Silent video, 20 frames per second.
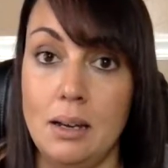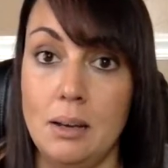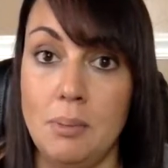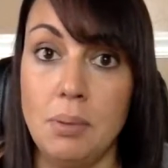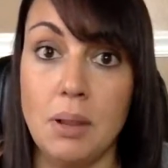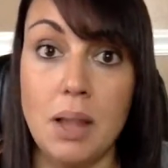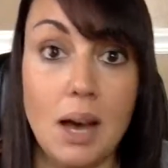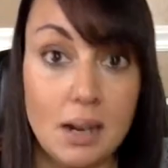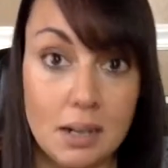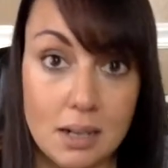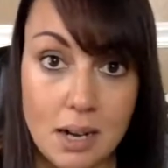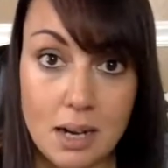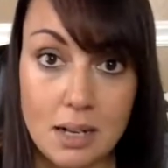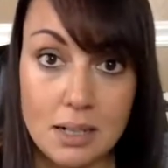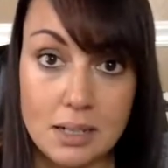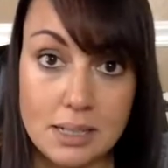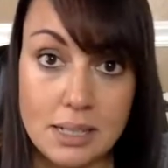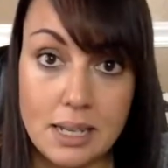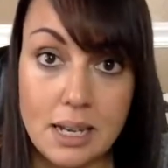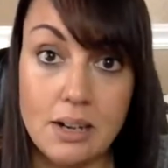blog
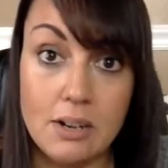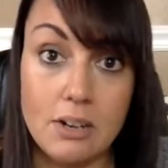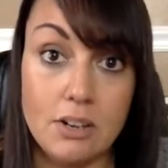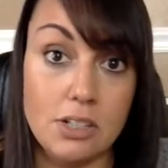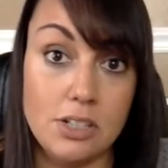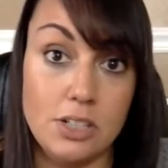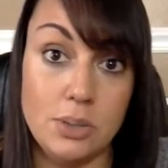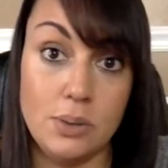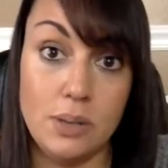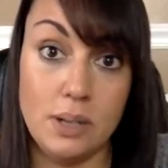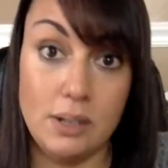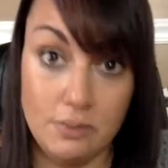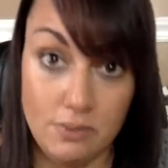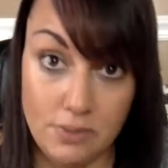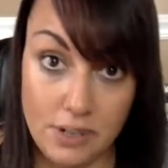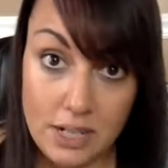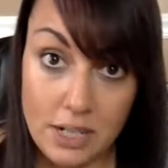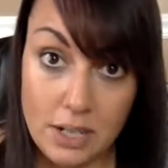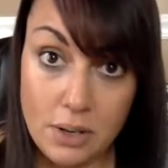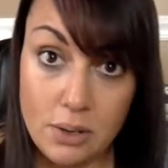content or doing
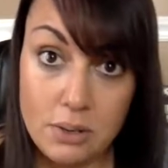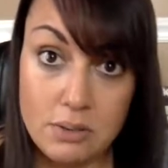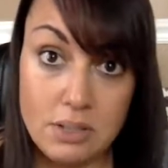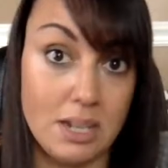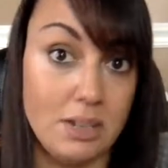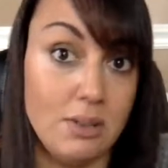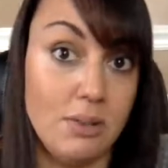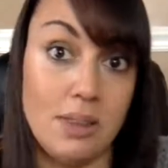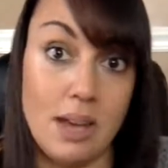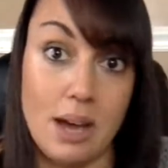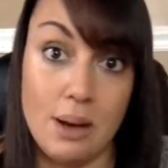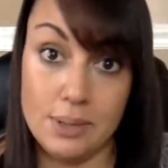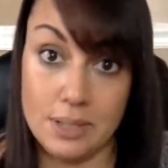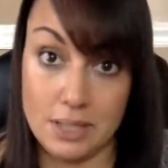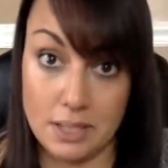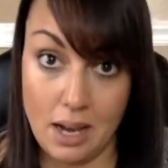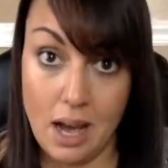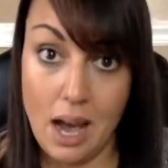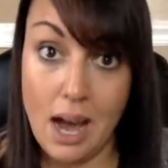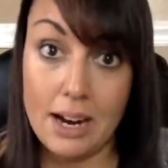videos, I know that was
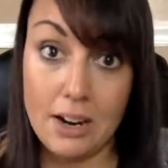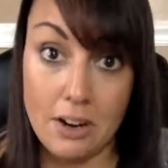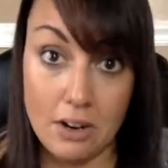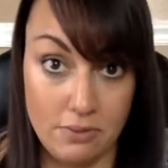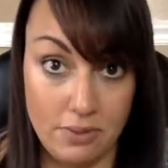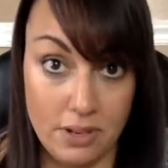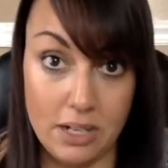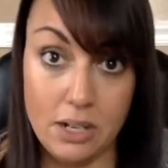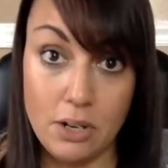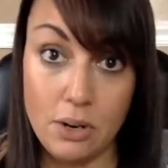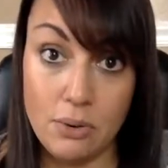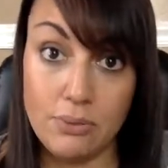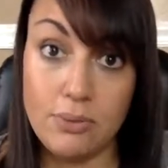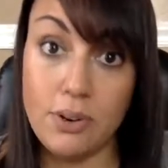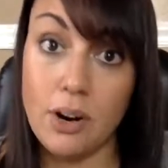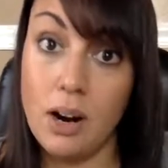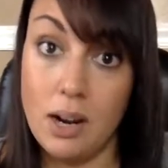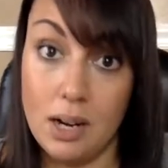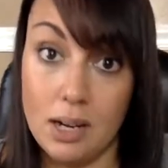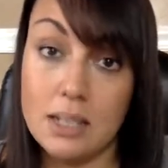a higher video
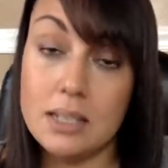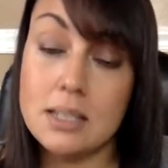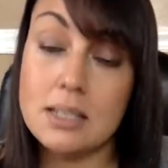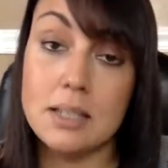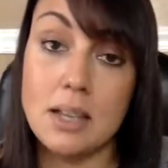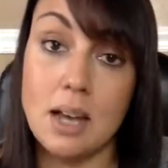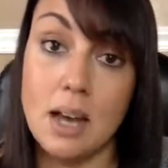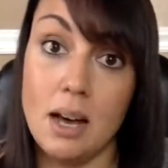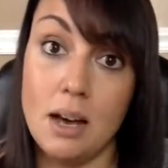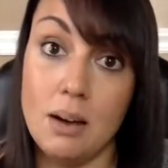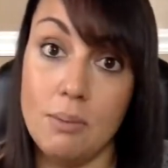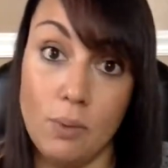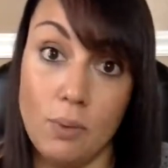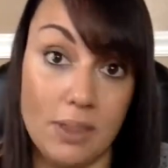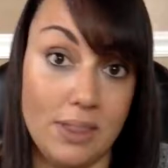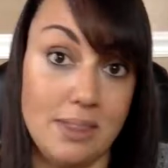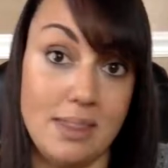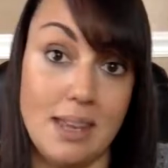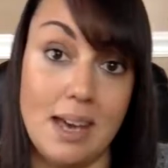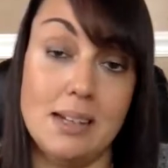for us
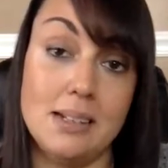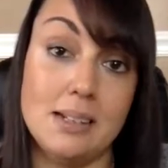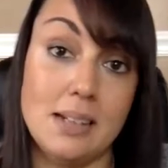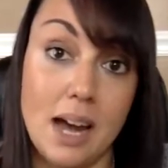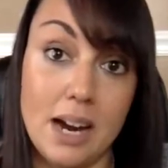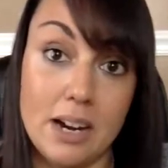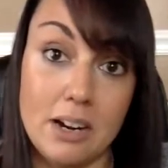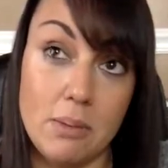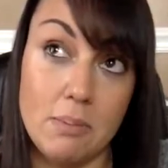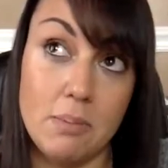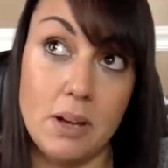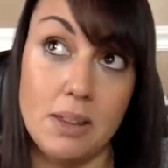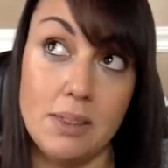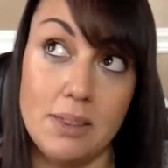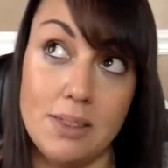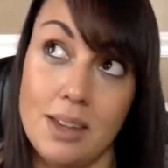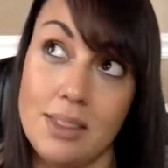within that entire month.